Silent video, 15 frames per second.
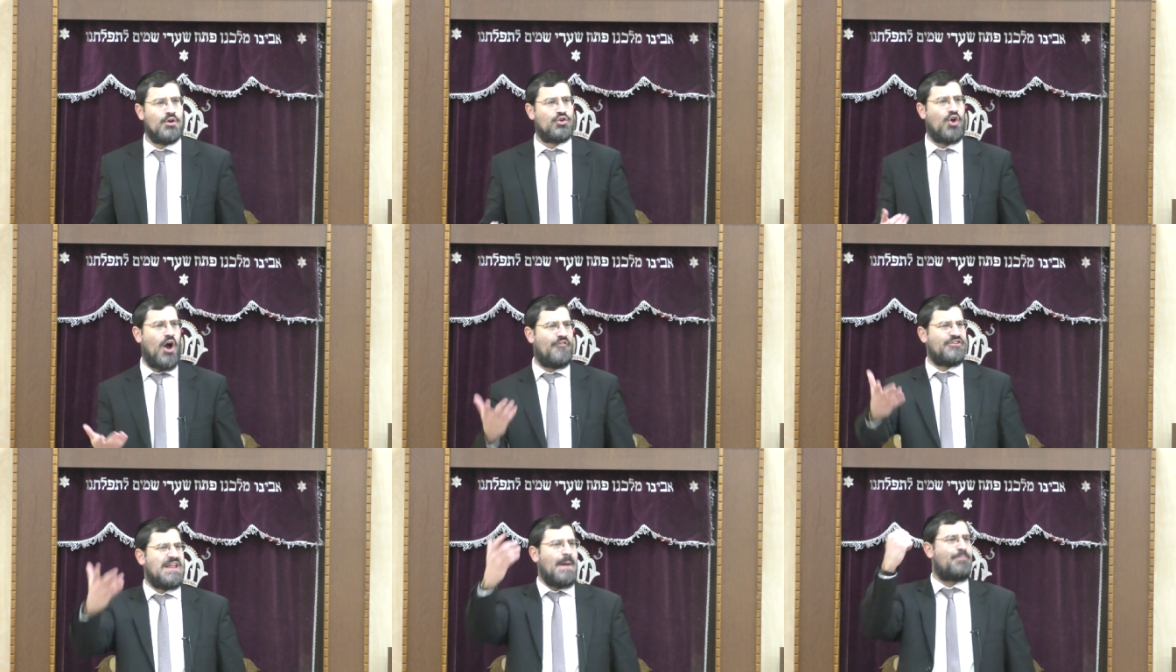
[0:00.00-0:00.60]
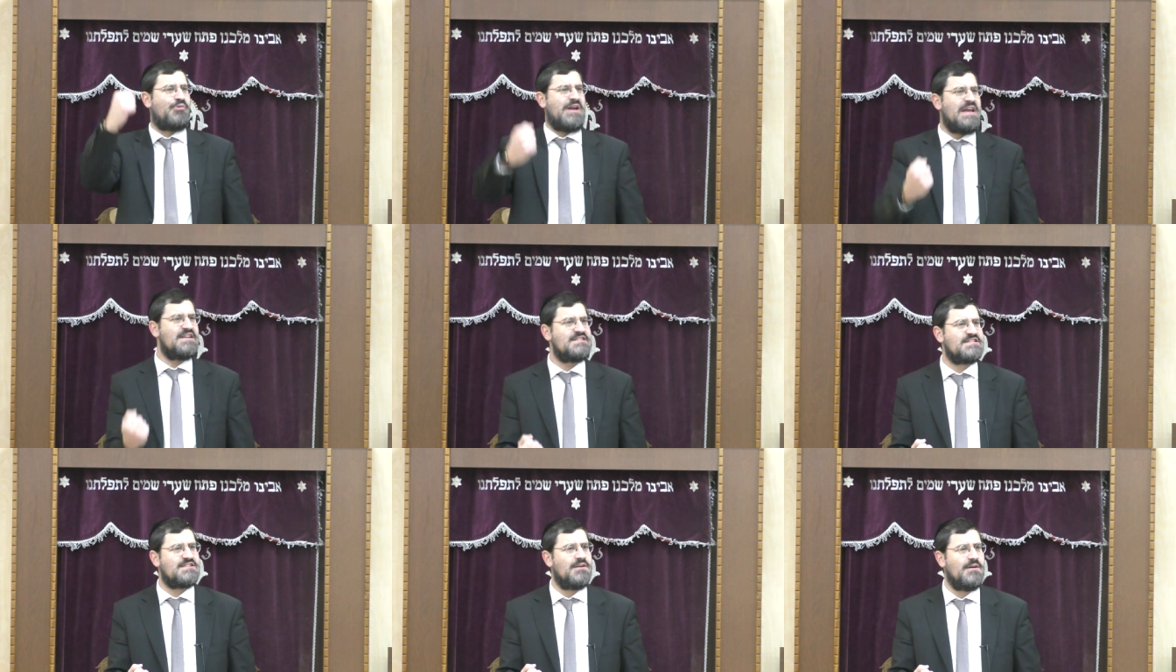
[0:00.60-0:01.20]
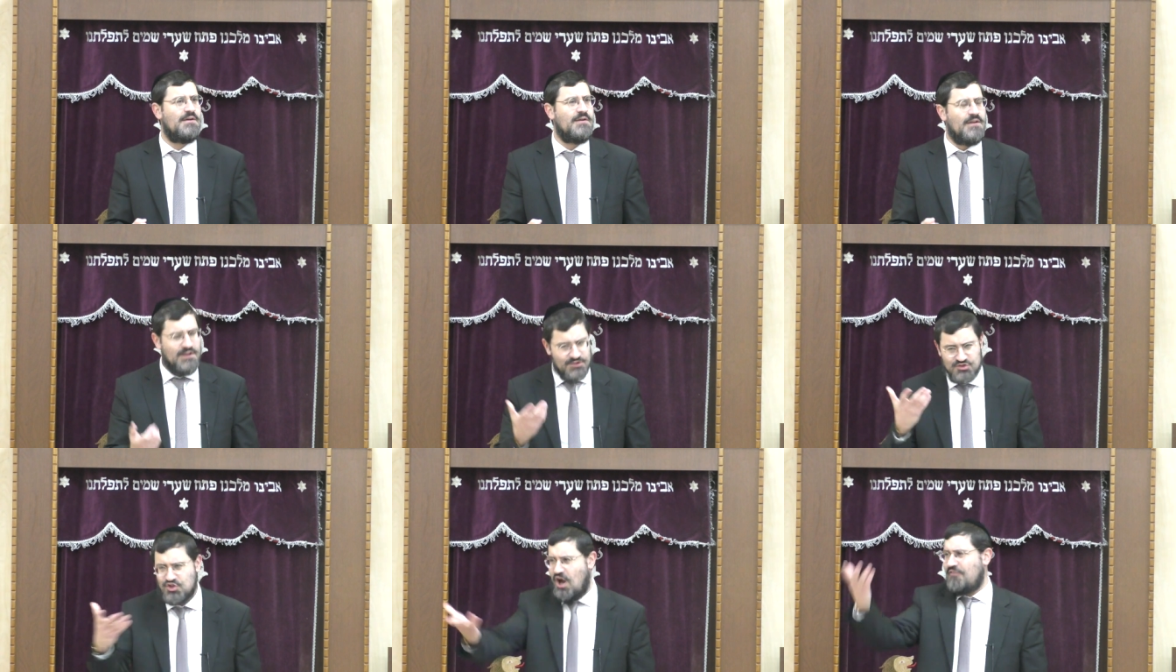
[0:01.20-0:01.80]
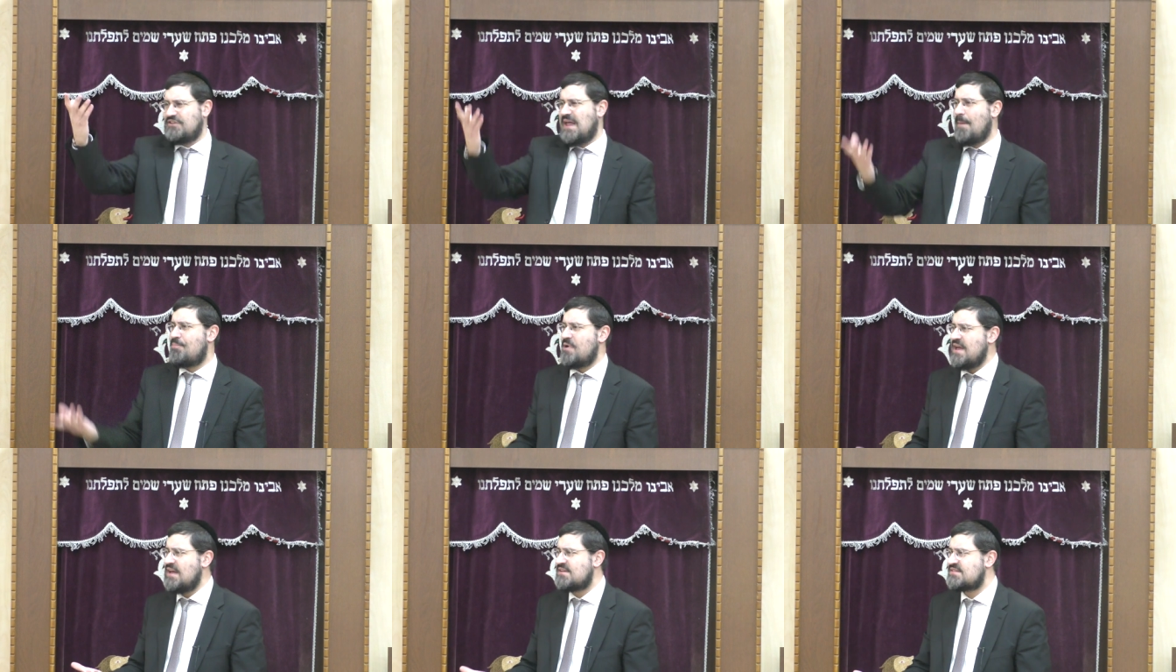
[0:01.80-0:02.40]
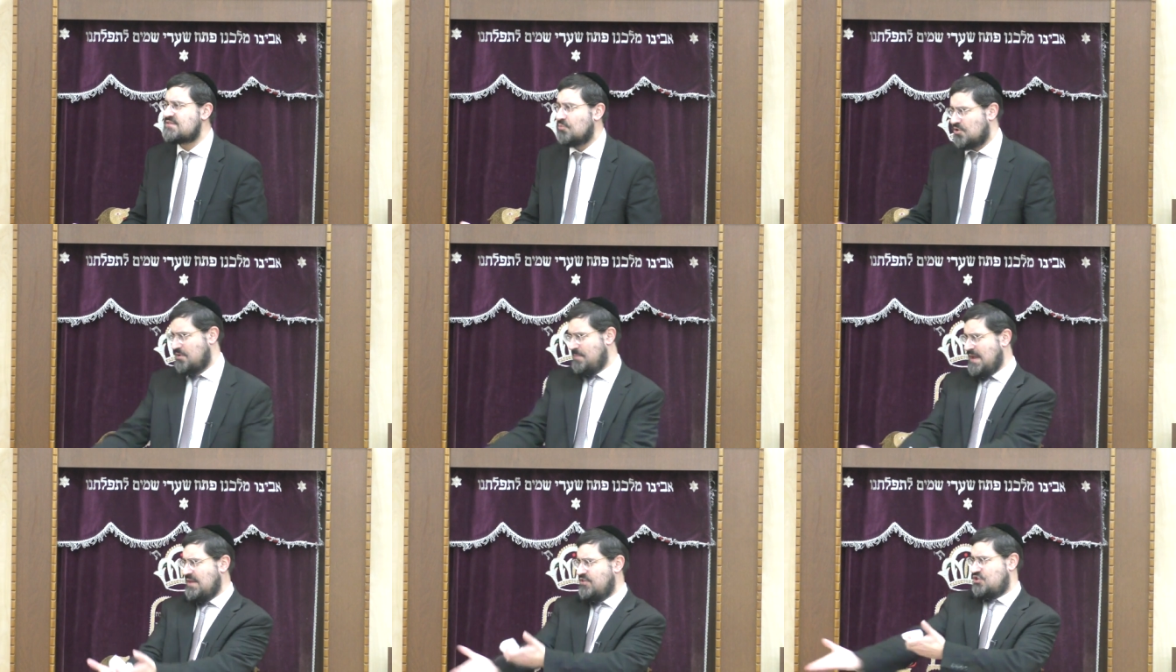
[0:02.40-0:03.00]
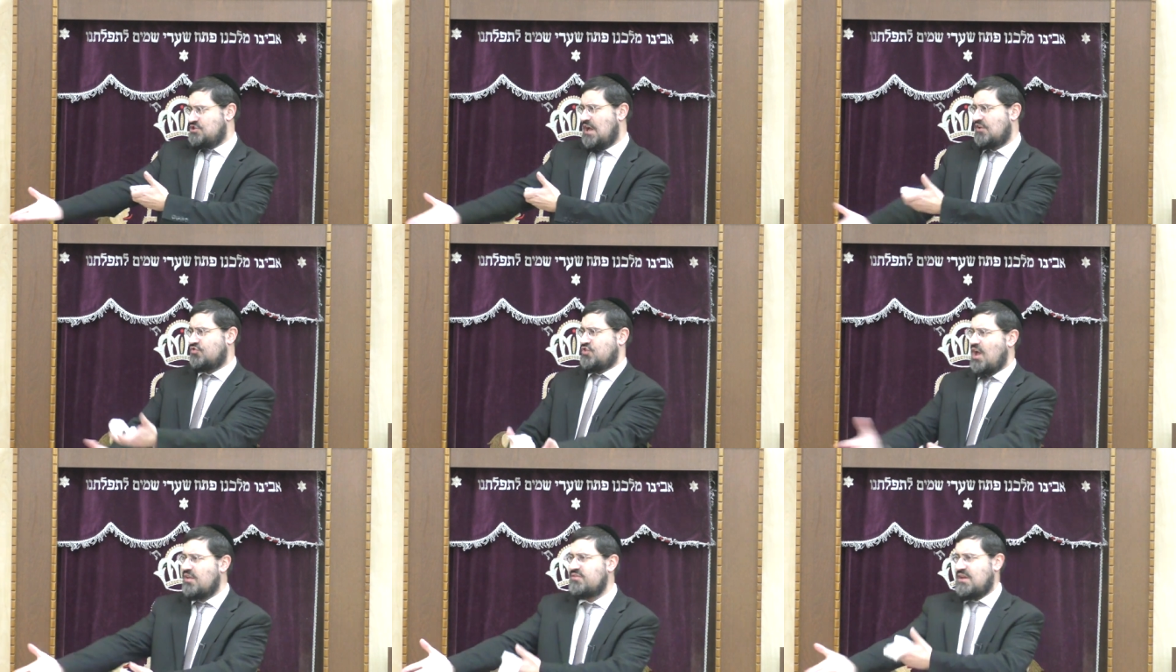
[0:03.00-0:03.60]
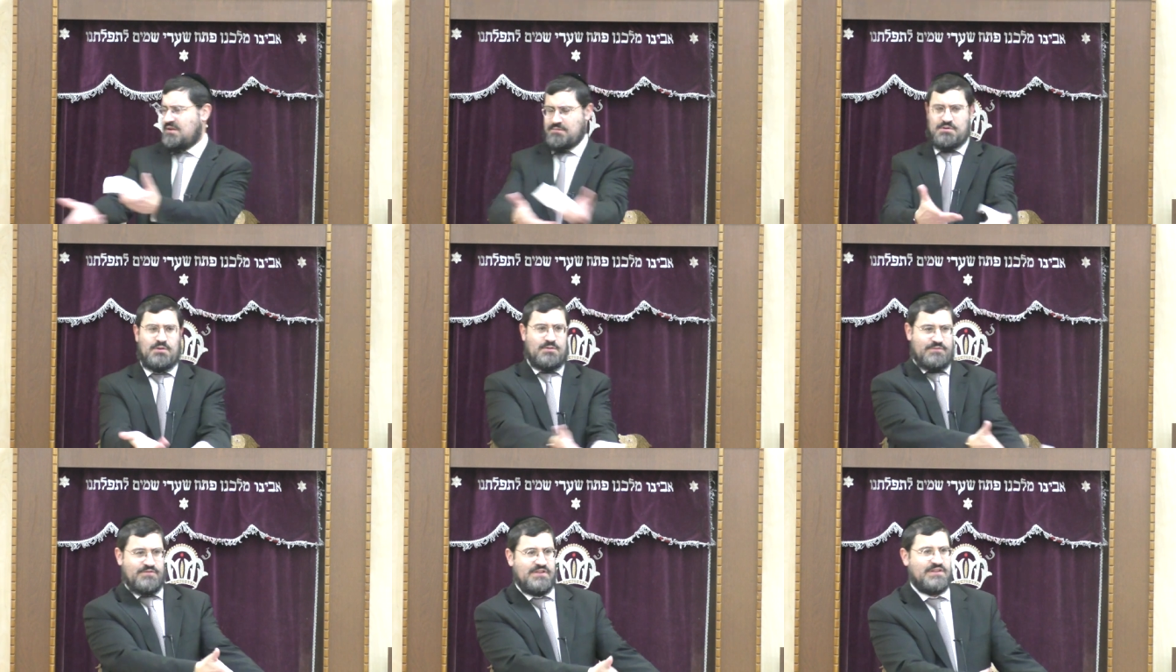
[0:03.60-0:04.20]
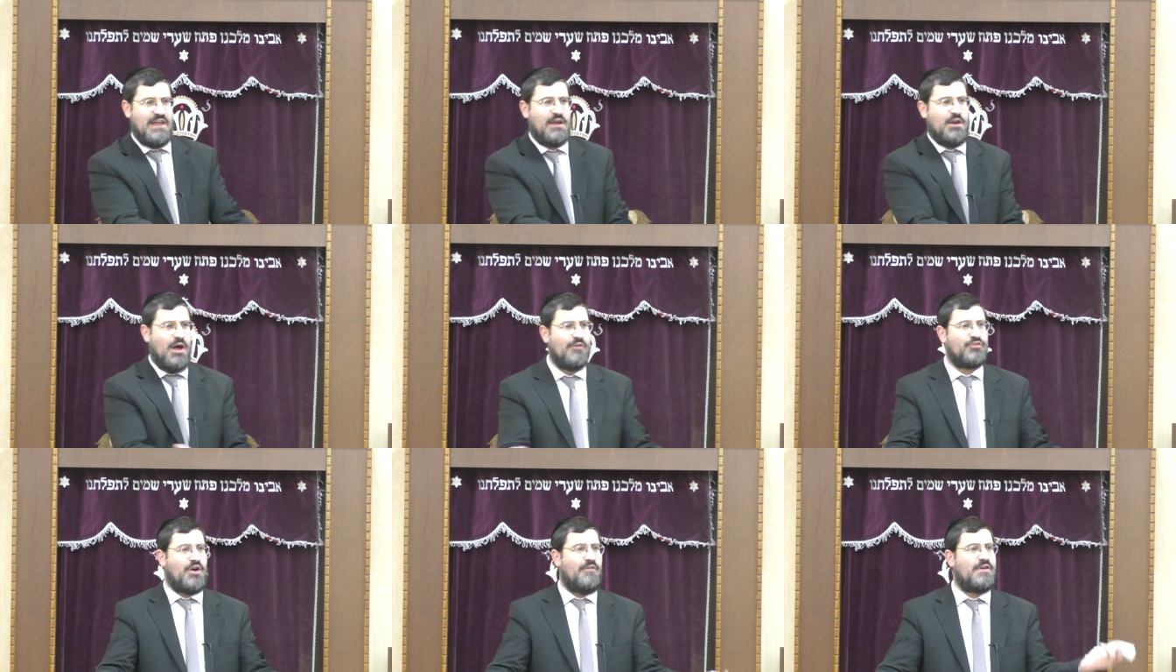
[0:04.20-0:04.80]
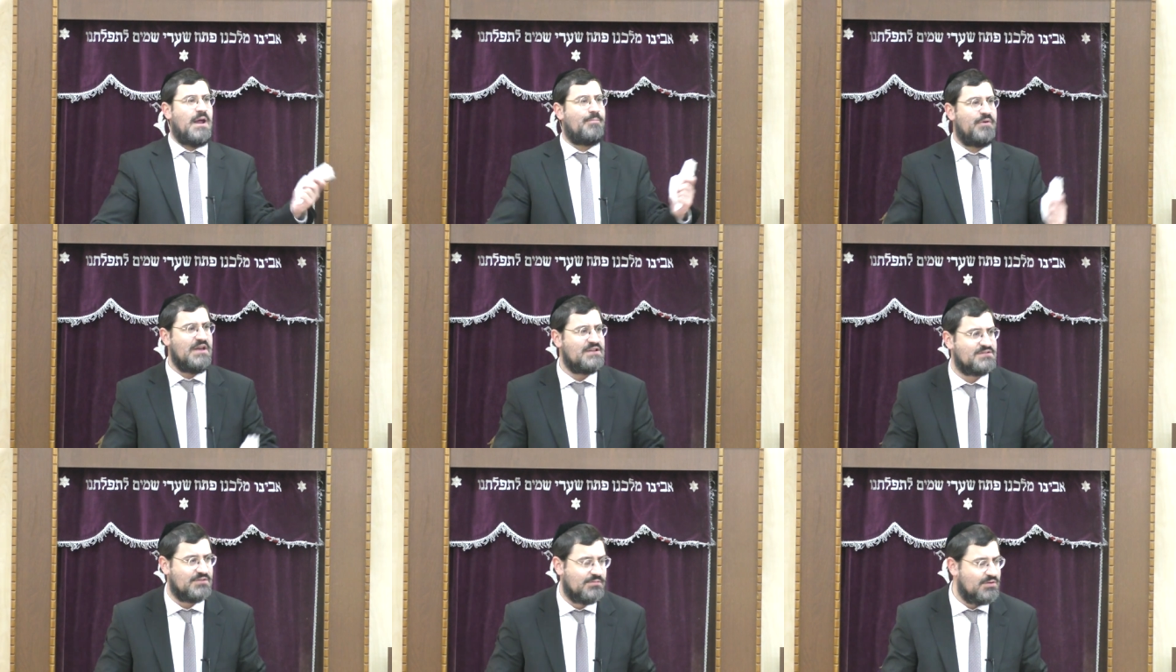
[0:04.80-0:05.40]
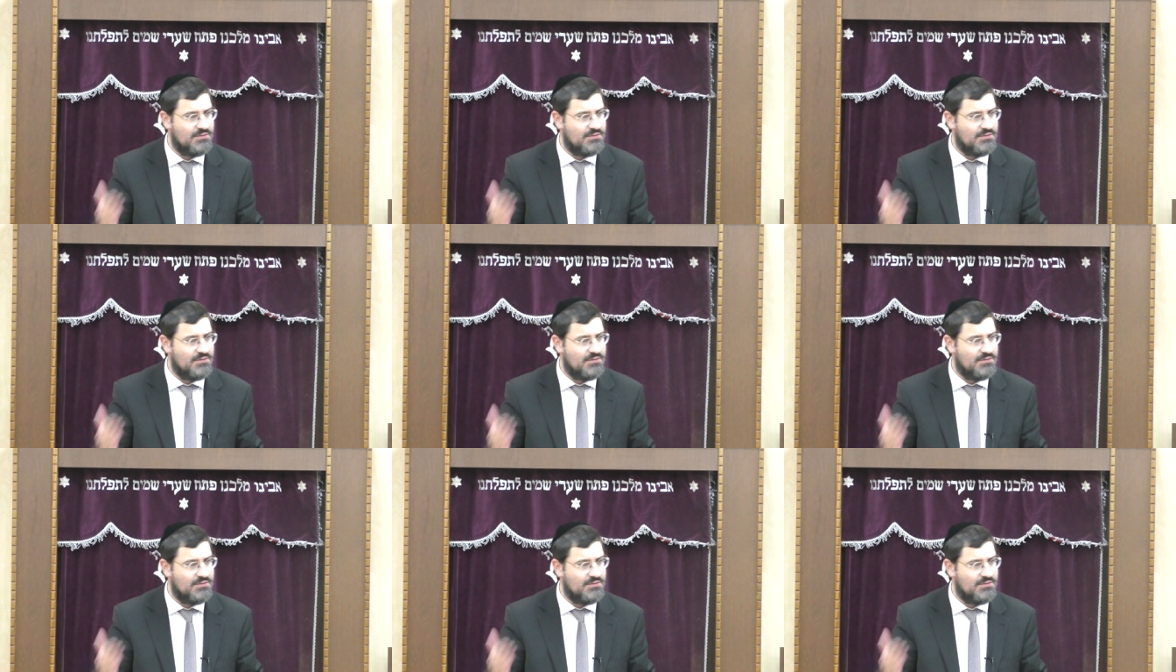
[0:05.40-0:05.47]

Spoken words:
Cover that brius. It's covered that brius. What do you mean? The child's dirty. They take it off. Cover that brius.